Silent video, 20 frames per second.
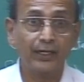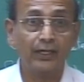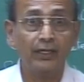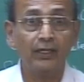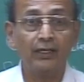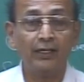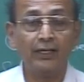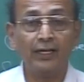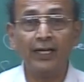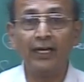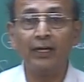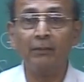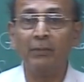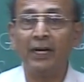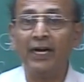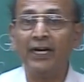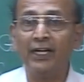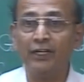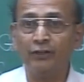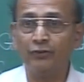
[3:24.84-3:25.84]
Trail by
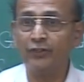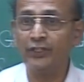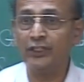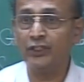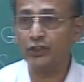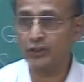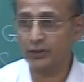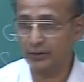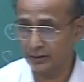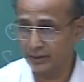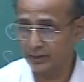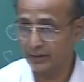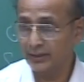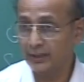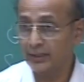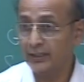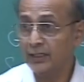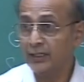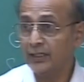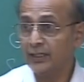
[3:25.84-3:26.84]
definition
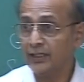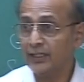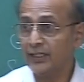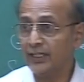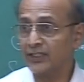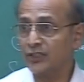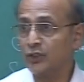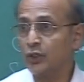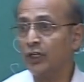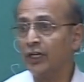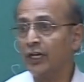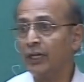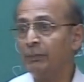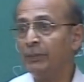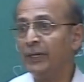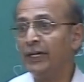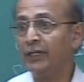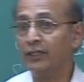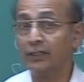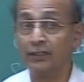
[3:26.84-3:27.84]
does not
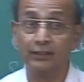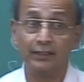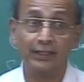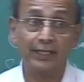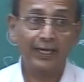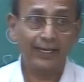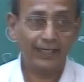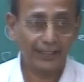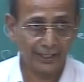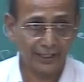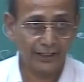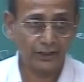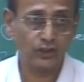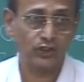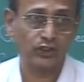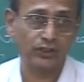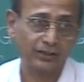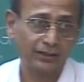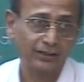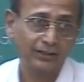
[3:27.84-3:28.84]
repeat an edge.
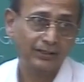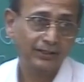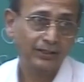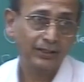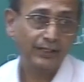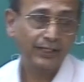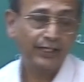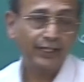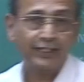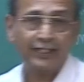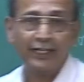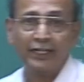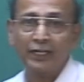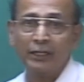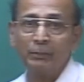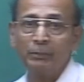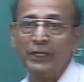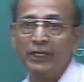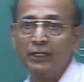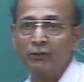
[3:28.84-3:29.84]
It can
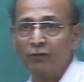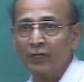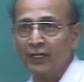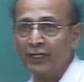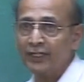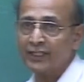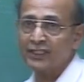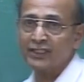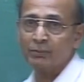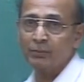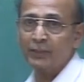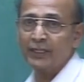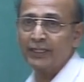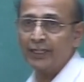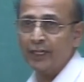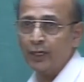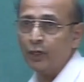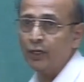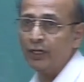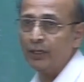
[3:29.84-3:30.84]
repeat a vertex but
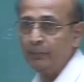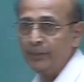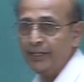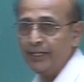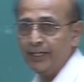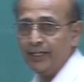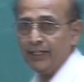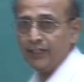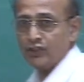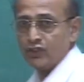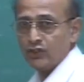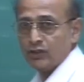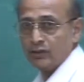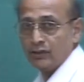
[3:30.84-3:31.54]
cannot repeat an edge.